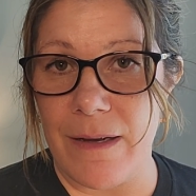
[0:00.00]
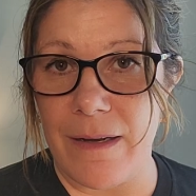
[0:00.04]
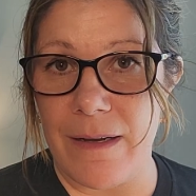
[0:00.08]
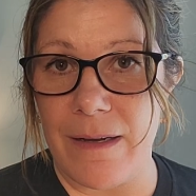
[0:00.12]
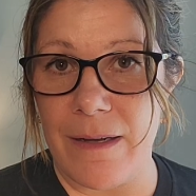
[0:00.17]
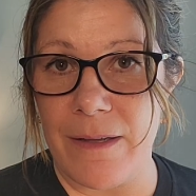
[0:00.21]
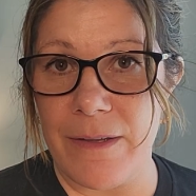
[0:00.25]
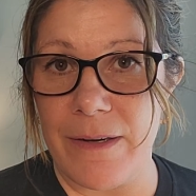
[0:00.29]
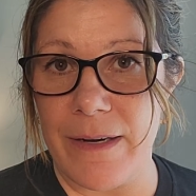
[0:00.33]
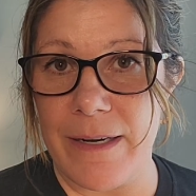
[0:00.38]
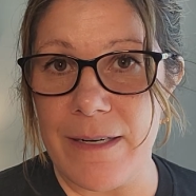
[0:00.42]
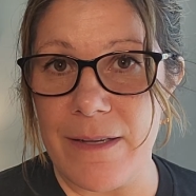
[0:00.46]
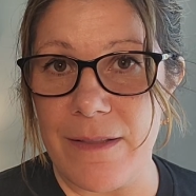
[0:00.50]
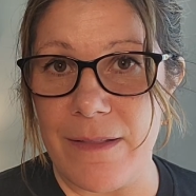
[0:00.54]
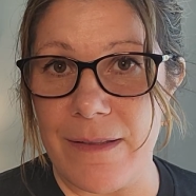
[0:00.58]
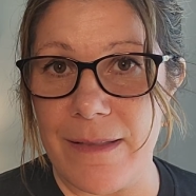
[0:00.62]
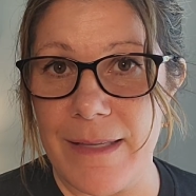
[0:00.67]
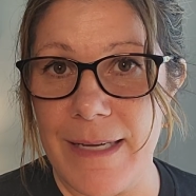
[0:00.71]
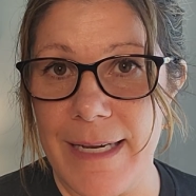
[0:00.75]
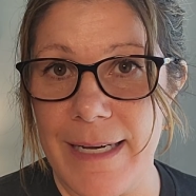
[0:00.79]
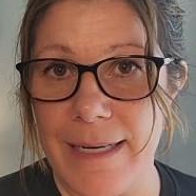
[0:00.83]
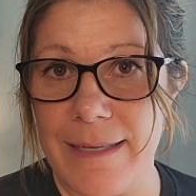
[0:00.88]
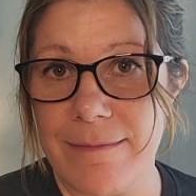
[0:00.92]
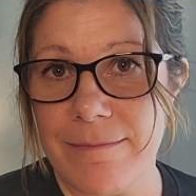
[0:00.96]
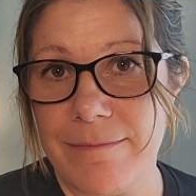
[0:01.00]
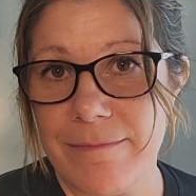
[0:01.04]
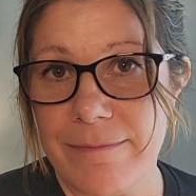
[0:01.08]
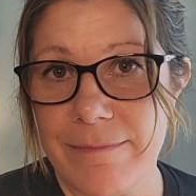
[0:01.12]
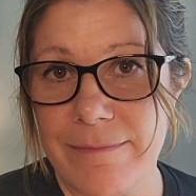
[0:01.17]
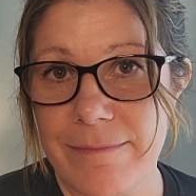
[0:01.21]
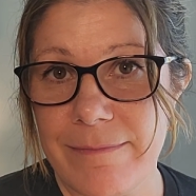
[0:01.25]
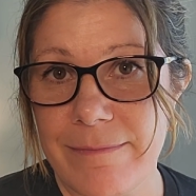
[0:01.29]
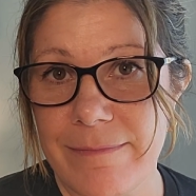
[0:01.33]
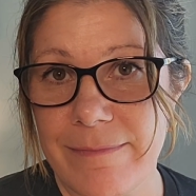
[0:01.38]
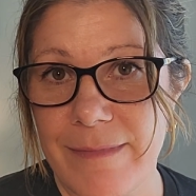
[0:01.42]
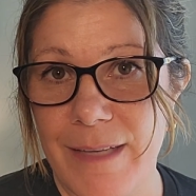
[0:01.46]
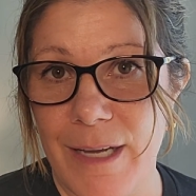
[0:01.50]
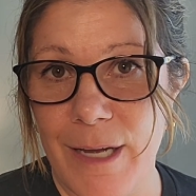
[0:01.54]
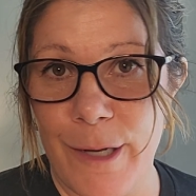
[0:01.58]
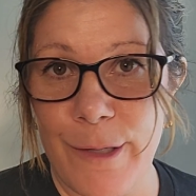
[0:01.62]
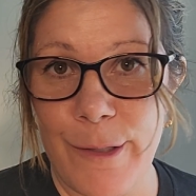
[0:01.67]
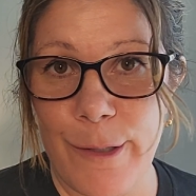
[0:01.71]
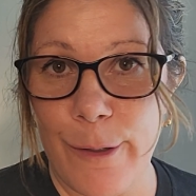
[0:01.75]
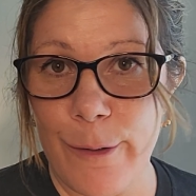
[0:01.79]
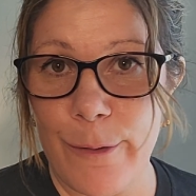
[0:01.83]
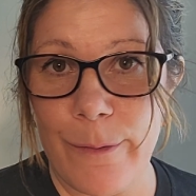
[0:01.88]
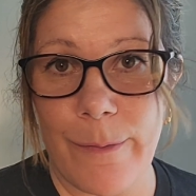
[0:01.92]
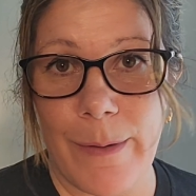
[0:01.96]
other end of the line. A
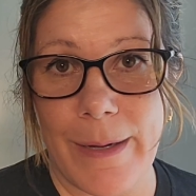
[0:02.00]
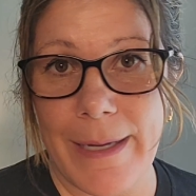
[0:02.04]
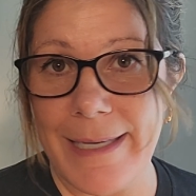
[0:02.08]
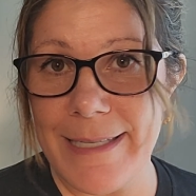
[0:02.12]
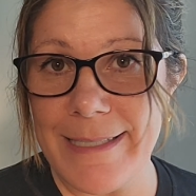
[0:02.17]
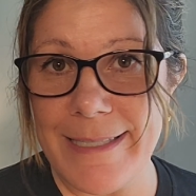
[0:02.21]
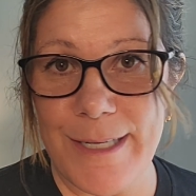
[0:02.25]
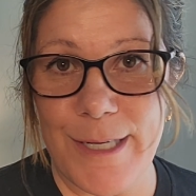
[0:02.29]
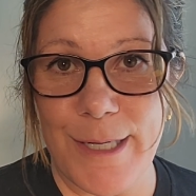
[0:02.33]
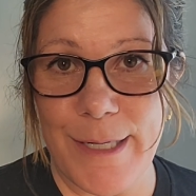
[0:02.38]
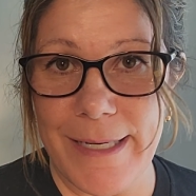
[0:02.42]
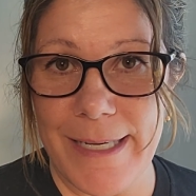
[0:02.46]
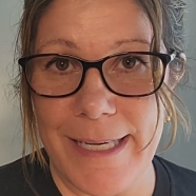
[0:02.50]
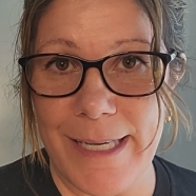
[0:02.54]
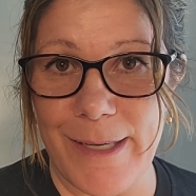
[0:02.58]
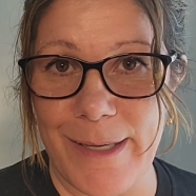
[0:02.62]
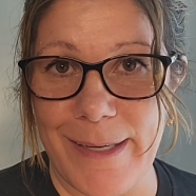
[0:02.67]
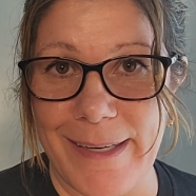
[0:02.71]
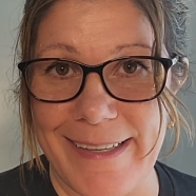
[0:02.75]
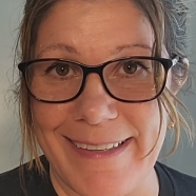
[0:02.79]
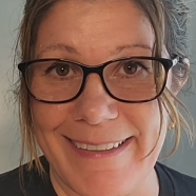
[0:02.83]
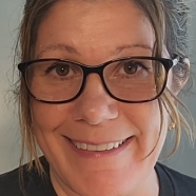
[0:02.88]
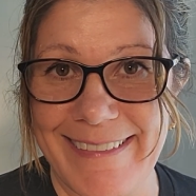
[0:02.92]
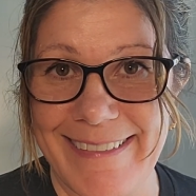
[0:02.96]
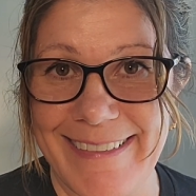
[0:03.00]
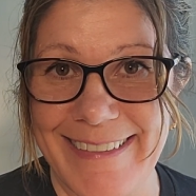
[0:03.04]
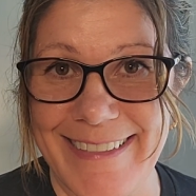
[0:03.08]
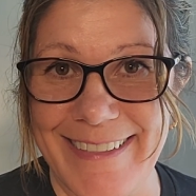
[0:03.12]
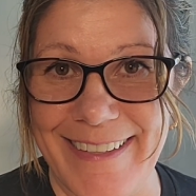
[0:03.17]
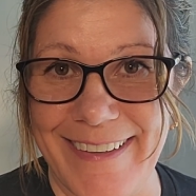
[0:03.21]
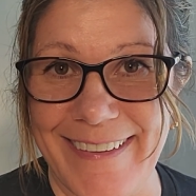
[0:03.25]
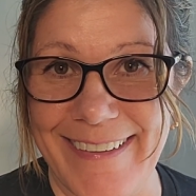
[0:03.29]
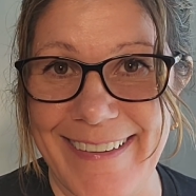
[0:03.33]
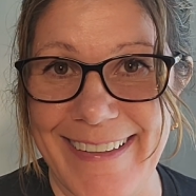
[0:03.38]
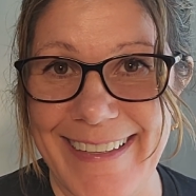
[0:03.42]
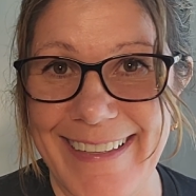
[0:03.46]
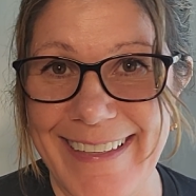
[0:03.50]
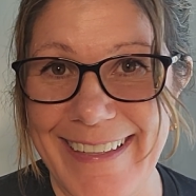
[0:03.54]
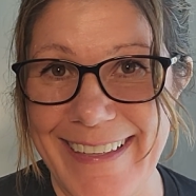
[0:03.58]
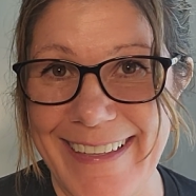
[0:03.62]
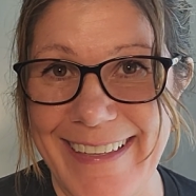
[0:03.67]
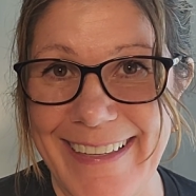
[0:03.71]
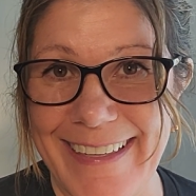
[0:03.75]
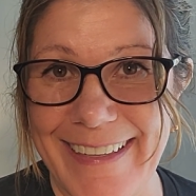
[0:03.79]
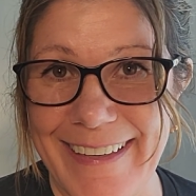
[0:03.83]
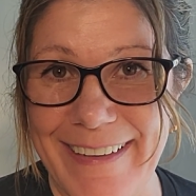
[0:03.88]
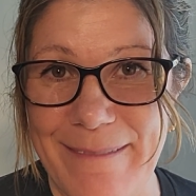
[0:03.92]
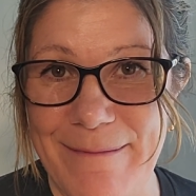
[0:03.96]
no isn't going to kill you. So
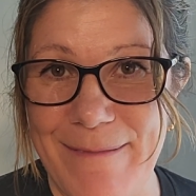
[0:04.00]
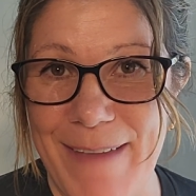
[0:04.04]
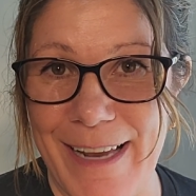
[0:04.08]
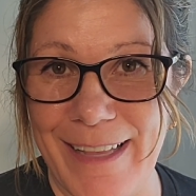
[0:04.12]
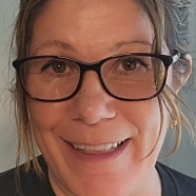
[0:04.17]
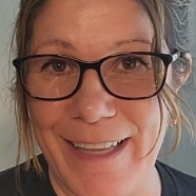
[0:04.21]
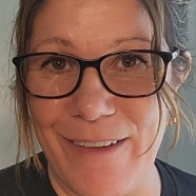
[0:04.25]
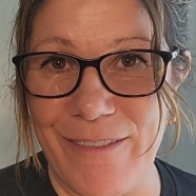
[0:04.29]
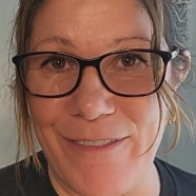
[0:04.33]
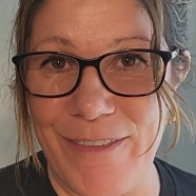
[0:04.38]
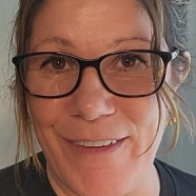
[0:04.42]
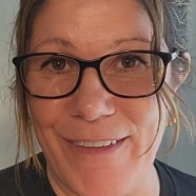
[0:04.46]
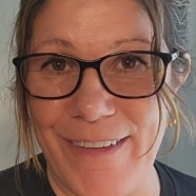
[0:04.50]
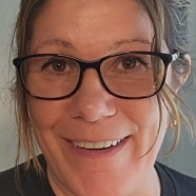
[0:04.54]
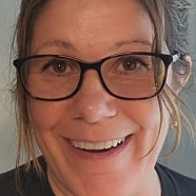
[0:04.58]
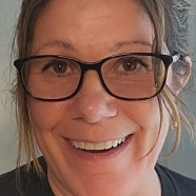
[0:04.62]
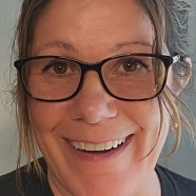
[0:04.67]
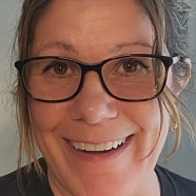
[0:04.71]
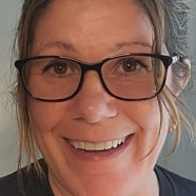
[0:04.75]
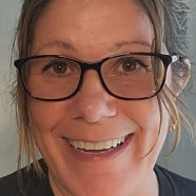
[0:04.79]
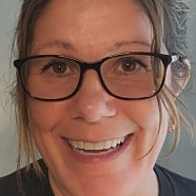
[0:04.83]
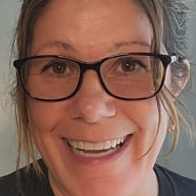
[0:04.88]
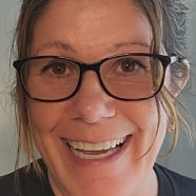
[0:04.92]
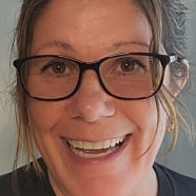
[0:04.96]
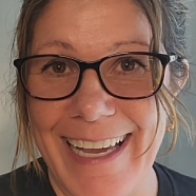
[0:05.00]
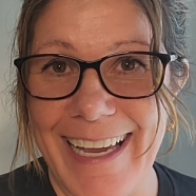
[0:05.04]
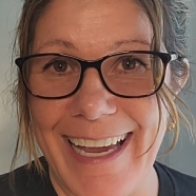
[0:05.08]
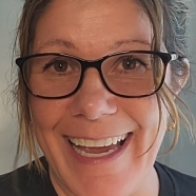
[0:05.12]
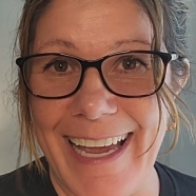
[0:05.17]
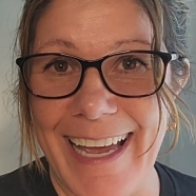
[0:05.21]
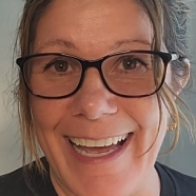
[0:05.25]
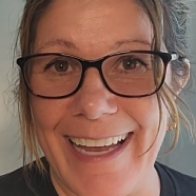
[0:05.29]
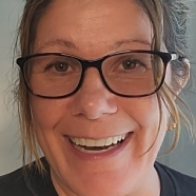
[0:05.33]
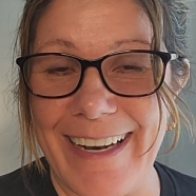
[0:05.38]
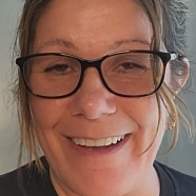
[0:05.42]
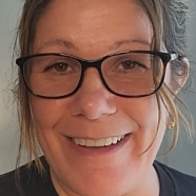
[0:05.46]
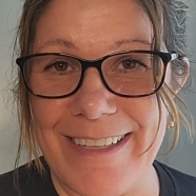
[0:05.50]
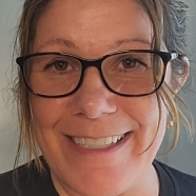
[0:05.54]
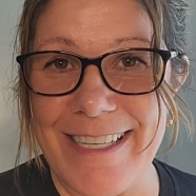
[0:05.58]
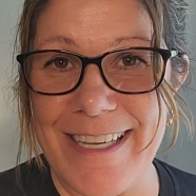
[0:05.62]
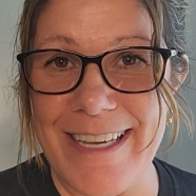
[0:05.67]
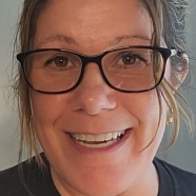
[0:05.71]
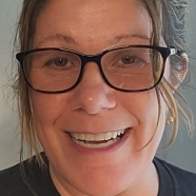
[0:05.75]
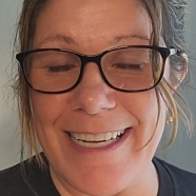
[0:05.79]
make that phone call, and I'll see you